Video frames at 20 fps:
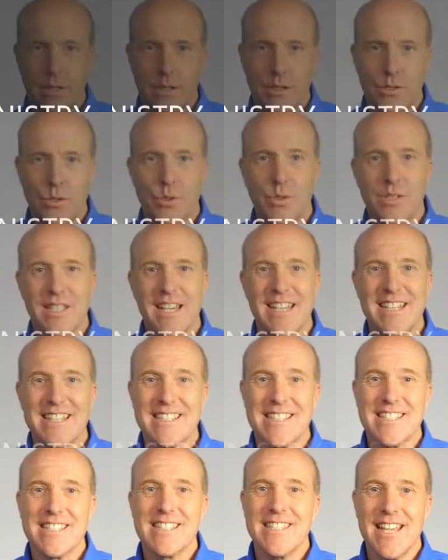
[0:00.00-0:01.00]
Suicide
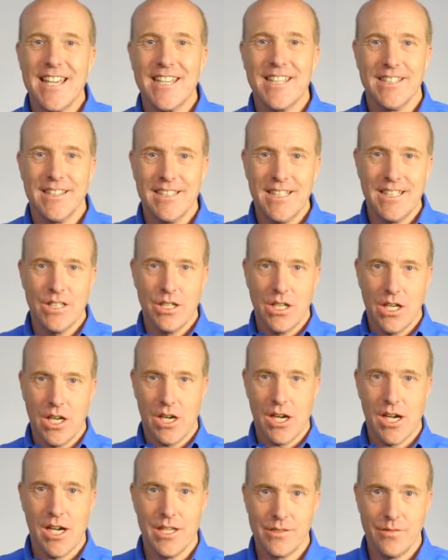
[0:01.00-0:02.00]
is the second leading
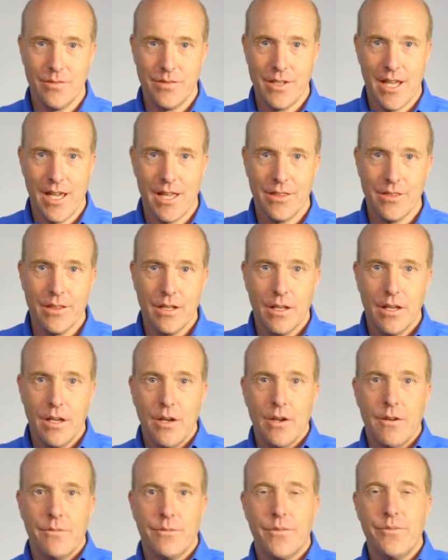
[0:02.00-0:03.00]
cause of death
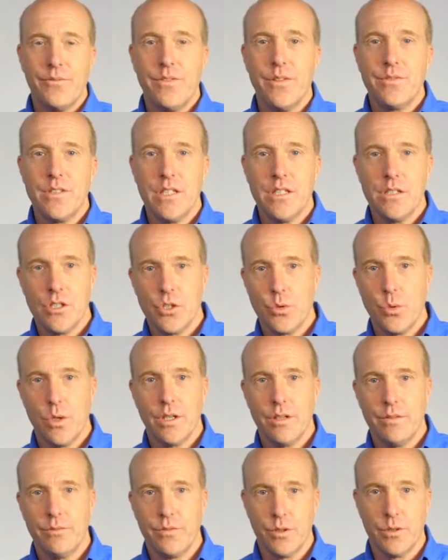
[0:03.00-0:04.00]
for 15 to
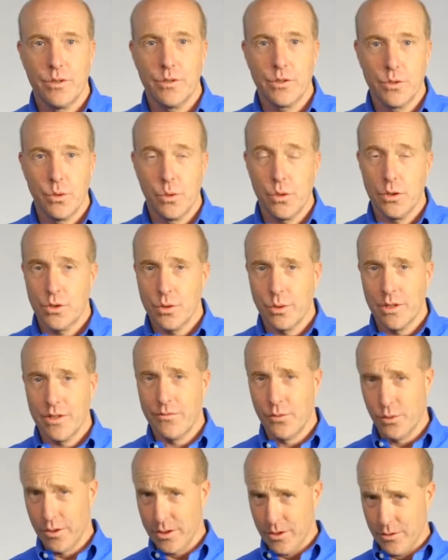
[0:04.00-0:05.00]

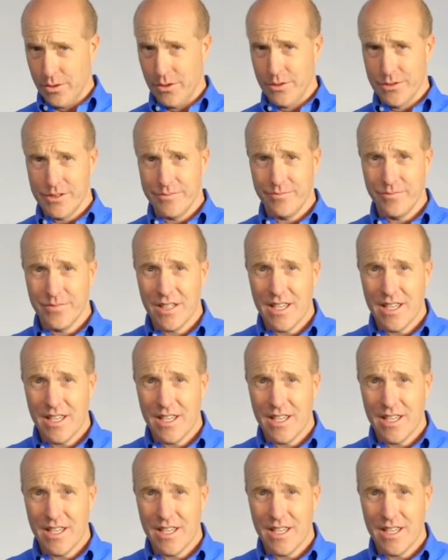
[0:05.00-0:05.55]
24-year-olds,